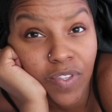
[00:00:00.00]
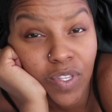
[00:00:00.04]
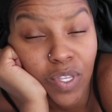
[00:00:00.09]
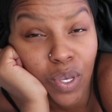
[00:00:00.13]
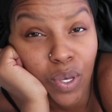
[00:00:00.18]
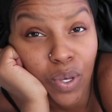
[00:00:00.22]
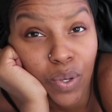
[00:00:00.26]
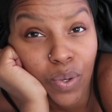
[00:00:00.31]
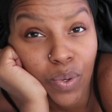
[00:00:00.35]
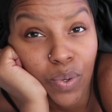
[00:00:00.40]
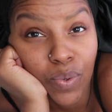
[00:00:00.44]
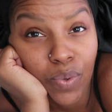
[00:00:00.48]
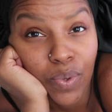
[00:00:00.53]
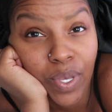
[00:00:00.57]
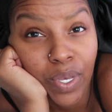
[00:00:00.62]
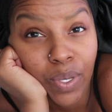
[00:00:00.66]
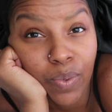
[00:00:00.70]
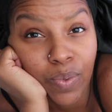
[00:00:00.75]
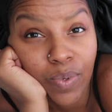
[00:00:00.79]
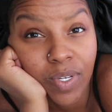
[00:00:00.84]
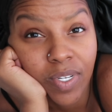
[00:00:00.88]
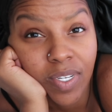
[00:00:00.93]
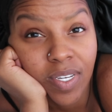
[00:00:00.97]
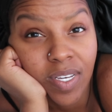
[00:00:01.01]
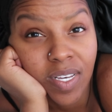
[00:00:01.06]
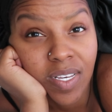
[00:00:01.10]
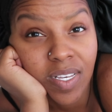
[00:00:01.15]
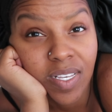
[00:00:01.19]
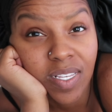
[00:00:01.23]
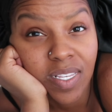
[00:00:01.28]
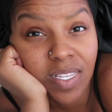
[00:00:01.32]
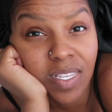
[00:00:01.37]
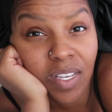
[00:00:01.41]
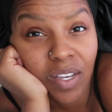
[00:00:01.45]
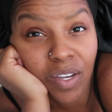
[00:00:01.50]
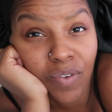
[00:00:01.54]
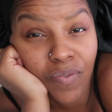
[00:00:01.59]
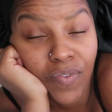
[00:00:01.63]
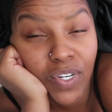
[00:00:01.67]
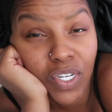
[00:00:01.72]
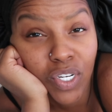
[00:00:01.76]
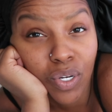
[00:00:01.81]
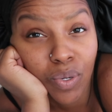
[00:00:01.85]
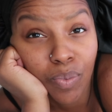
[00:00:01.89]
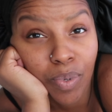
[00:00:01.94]
So it was,
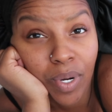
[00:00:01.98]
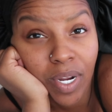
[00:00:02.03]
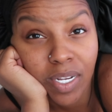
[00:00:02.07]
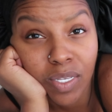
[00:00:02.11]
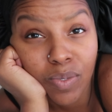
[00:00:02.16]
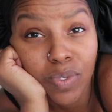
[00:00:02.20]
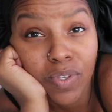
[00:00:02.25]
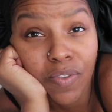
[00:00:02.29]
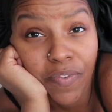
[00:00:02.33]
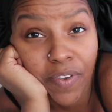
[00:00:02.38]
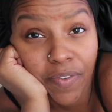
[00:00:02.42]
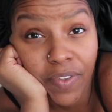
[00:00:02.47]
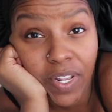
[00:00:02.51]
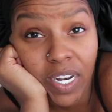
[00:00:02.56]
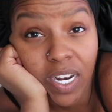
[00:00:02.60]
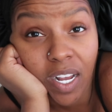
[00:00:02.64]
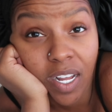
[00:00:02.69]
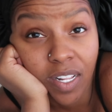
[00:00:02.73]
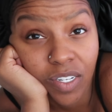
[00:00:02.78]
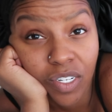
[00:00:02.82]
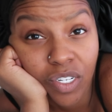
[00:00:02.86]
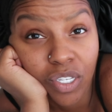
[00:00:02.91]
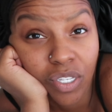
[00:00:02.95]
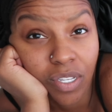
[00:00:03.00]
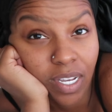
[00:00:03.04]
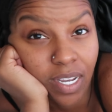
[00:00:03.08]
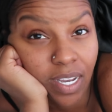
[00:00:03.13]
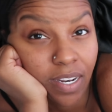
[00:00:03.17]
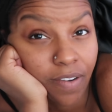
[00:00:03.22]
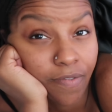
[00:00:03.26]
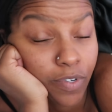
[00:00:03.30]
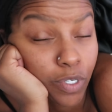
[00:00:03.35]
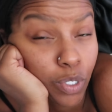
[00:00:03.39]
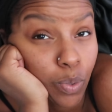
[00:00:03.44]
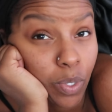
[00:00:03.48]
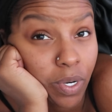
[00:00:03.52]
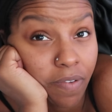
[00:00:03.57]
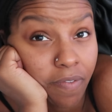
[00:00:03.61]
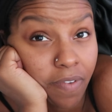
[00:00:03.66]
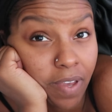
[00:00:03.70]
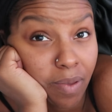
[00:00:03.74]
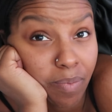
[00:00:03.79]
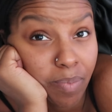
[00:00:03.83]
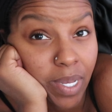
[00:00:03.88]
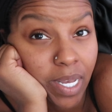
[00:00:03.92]
original price was $50. So I got it for
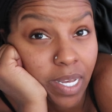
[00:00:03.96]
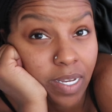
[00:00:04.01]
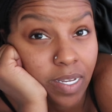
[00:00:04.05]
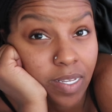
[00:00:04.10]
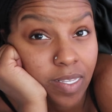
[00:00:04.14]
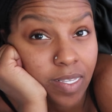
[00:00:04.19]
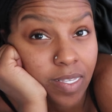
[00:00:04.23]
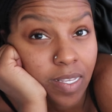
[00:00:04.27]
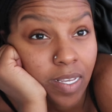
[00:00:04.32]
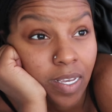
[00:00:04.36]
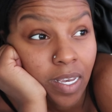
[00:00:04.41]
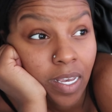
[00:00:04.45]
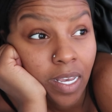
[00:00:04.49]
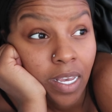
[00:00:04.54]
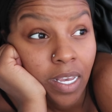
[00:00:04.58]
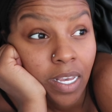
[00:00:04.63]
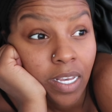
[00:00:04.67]
25 bucks. So